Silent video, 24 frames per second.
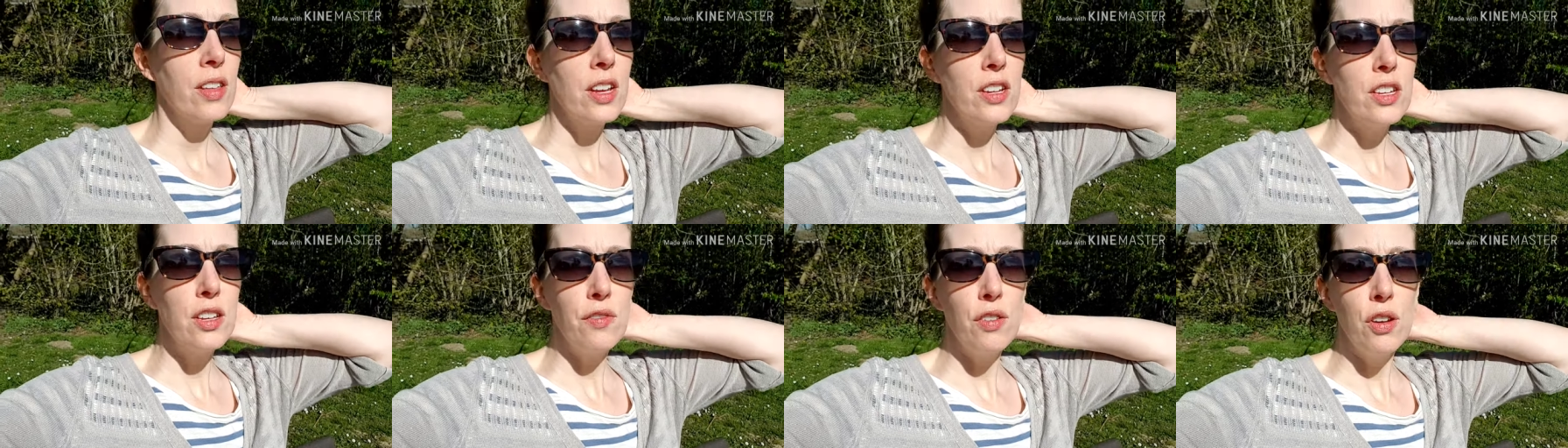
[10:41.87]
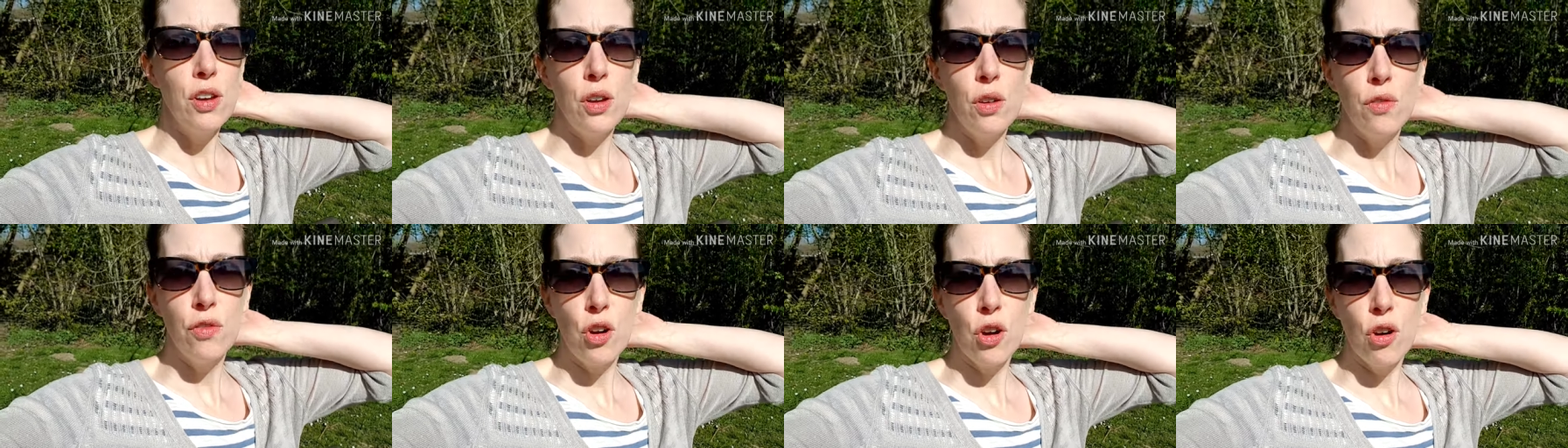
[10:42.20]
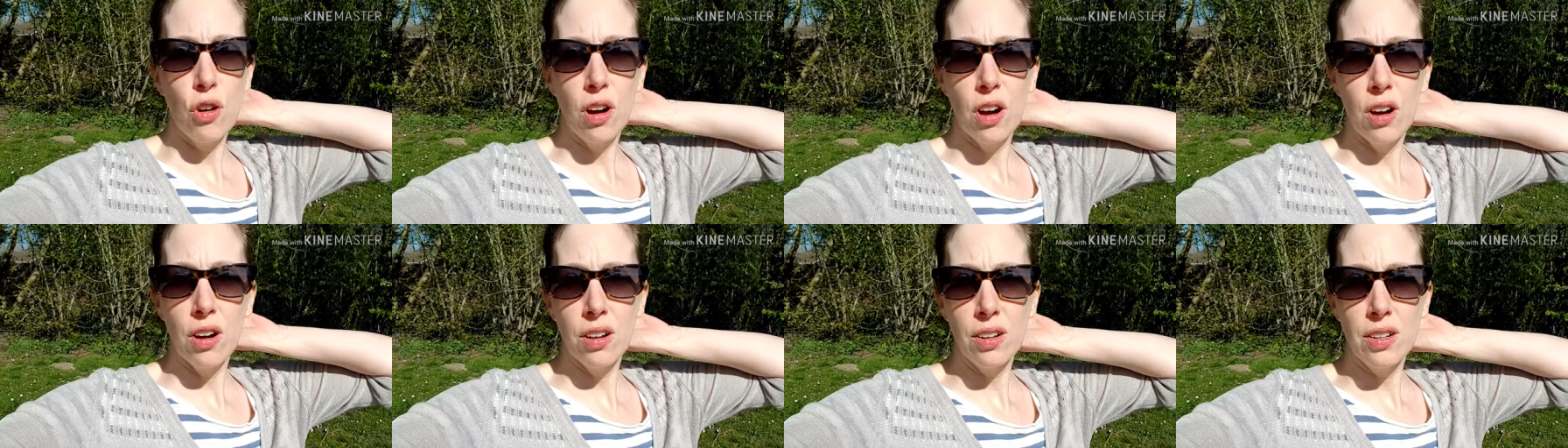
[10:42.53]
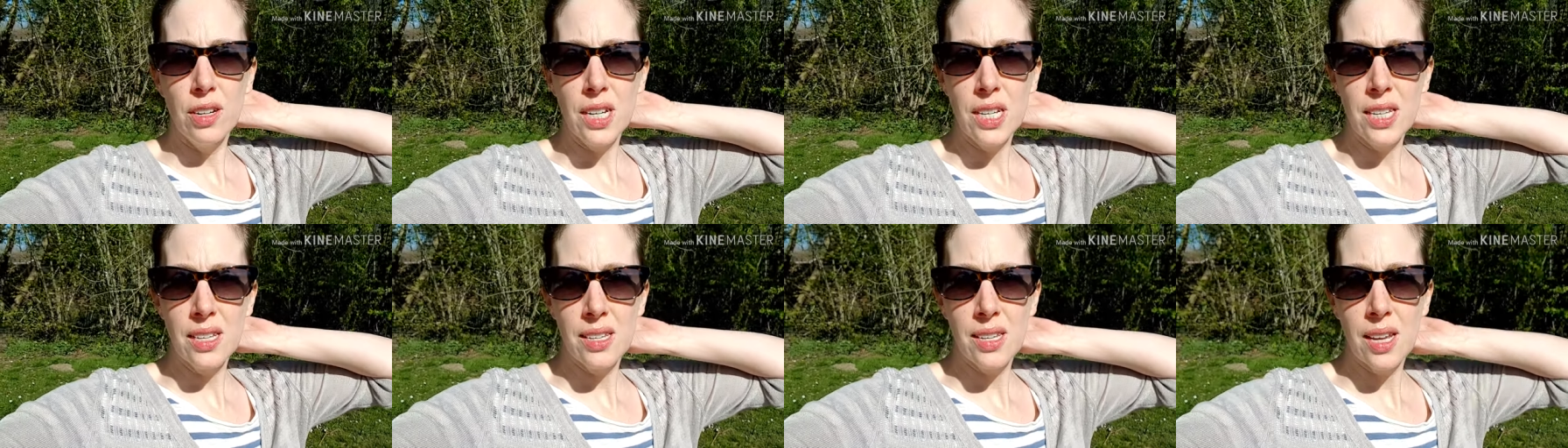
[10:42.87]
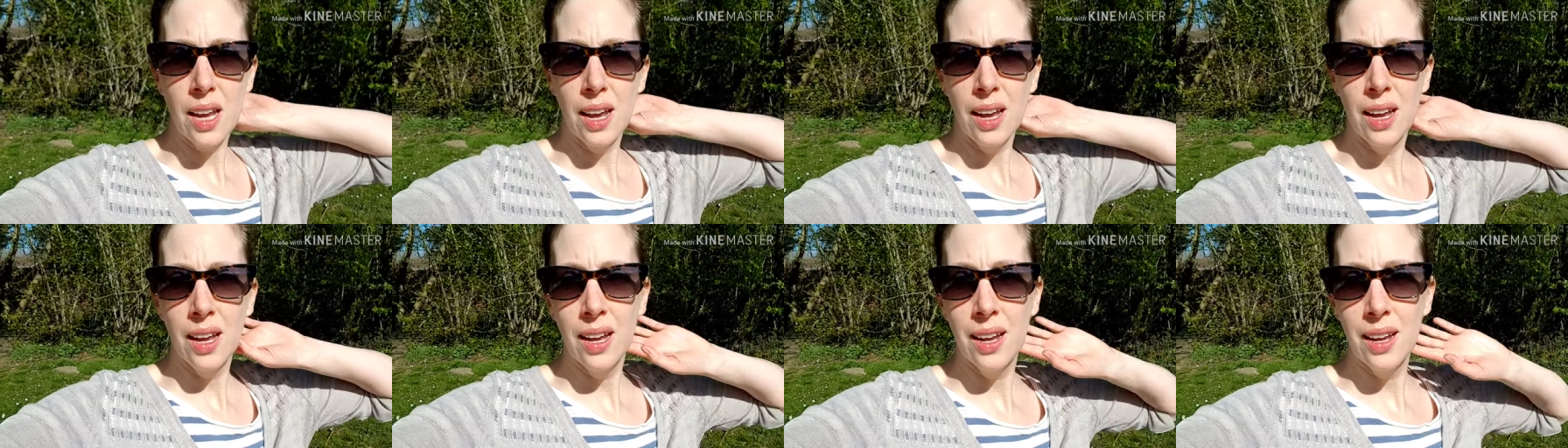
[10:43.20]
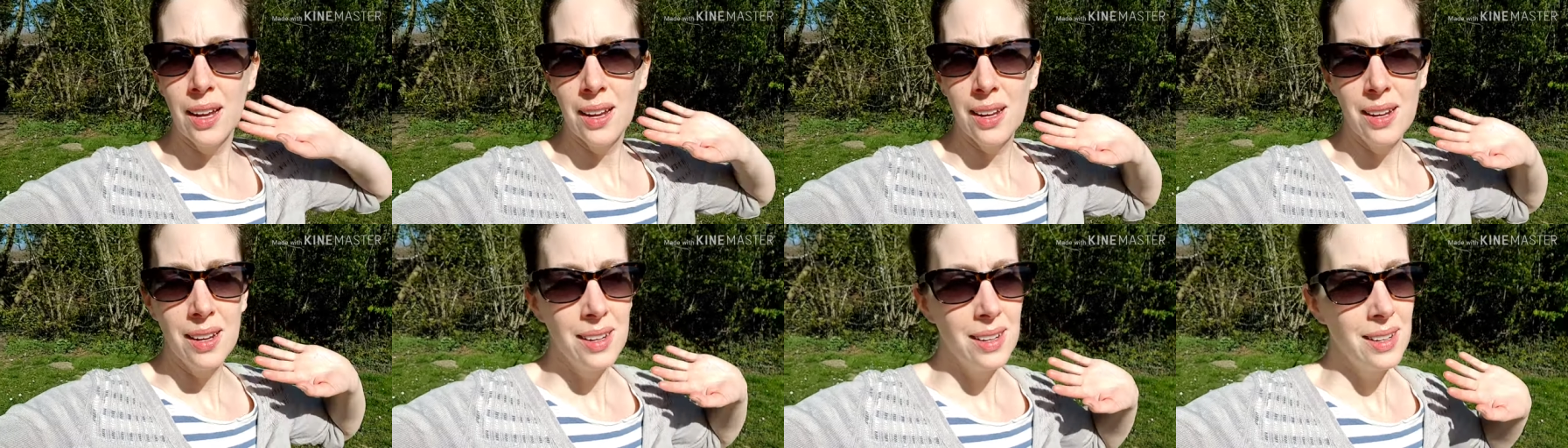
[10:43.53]
those of you who've got gardens,
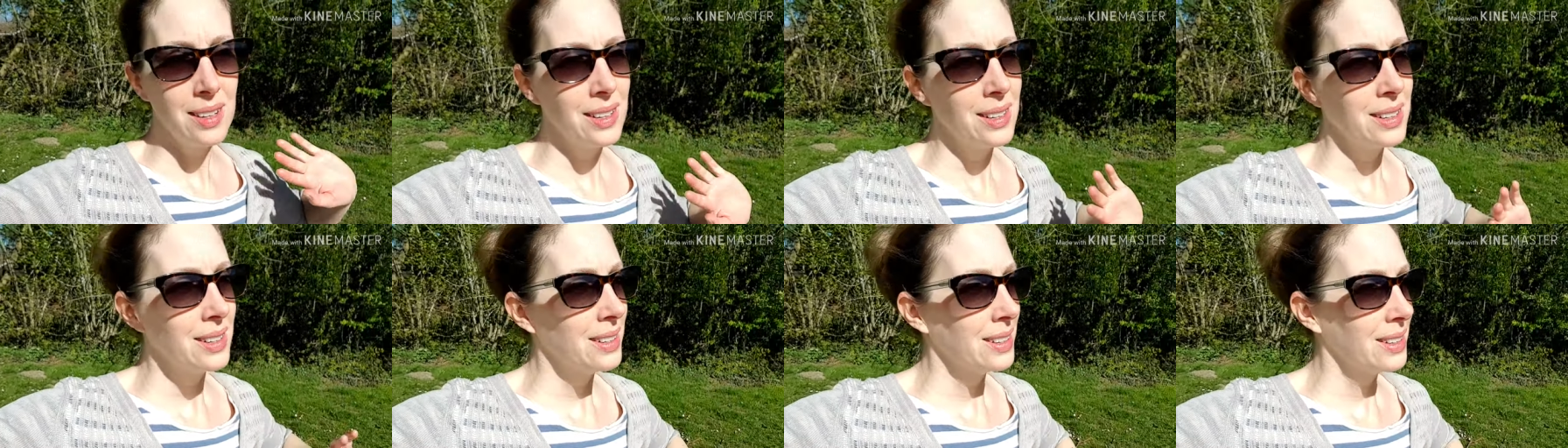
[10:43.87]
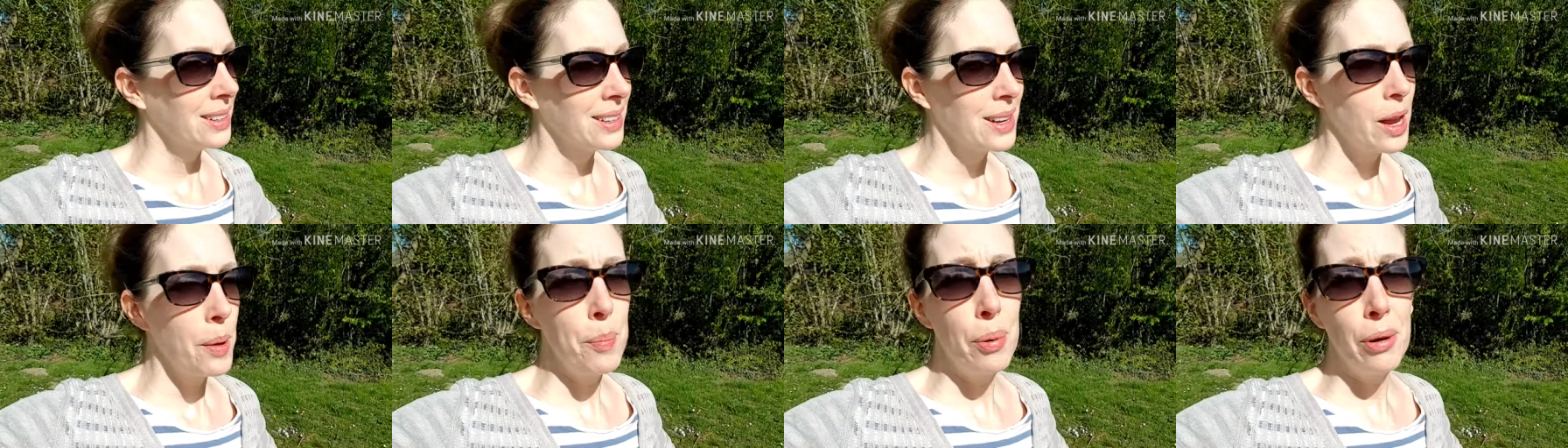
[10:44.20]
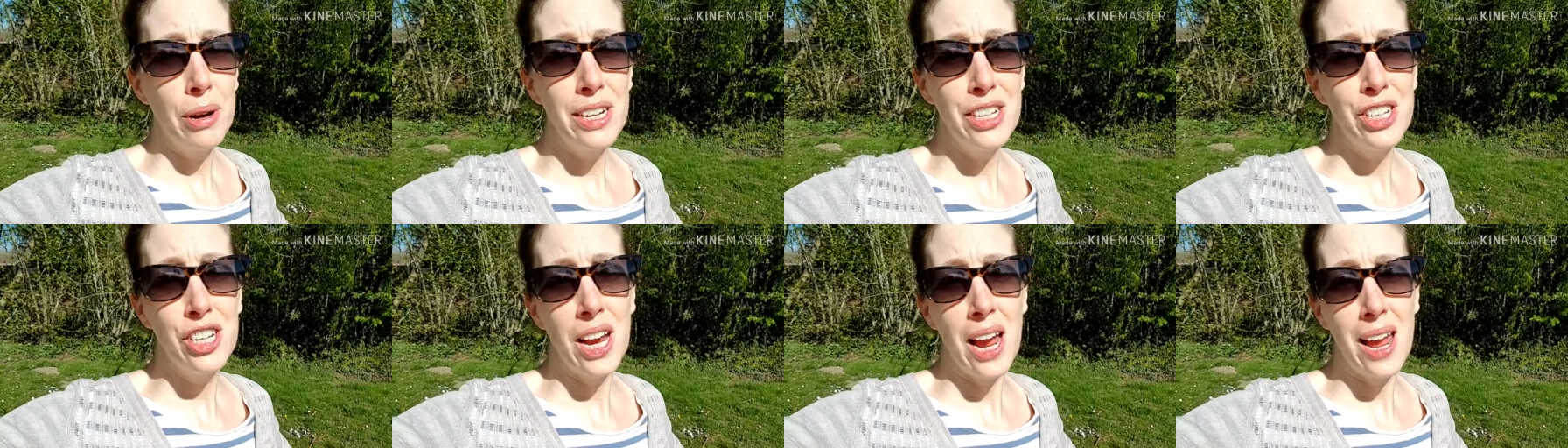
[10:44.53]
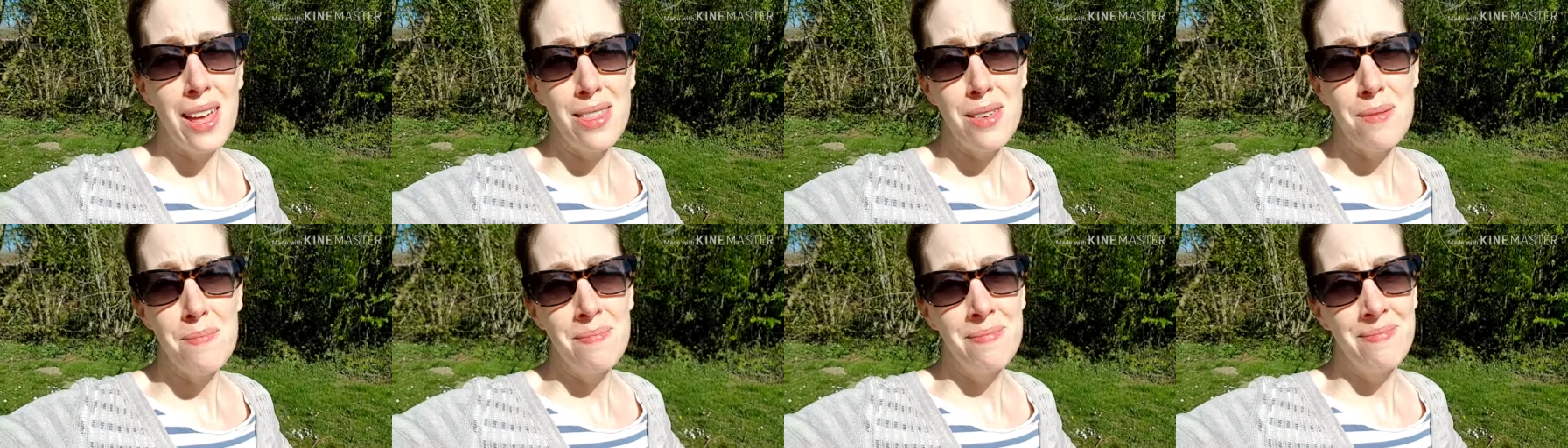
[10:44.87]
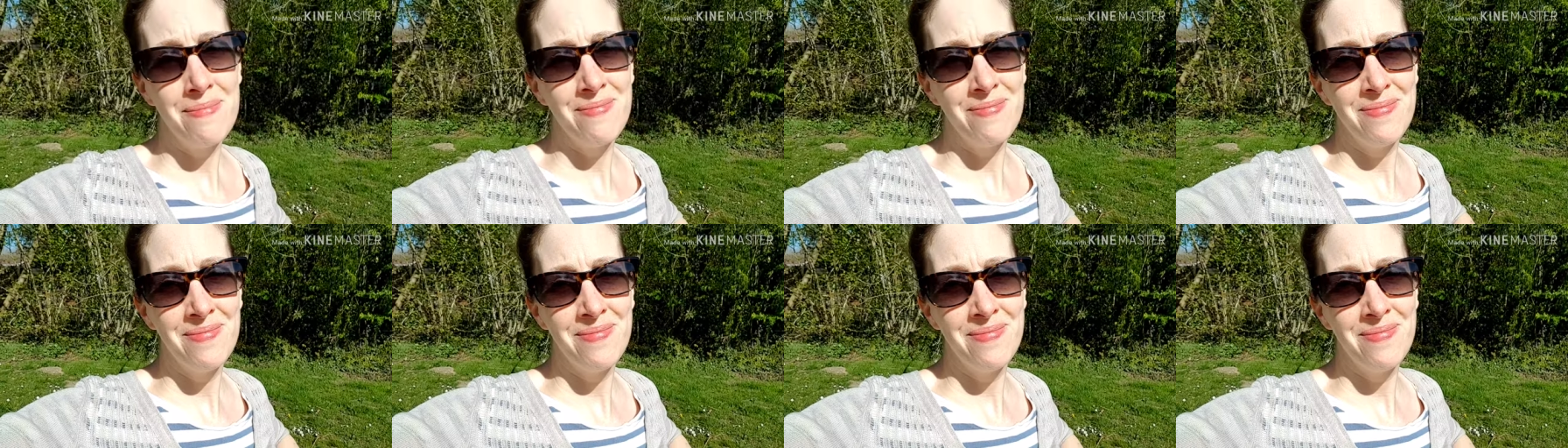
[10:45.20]
appreciate them,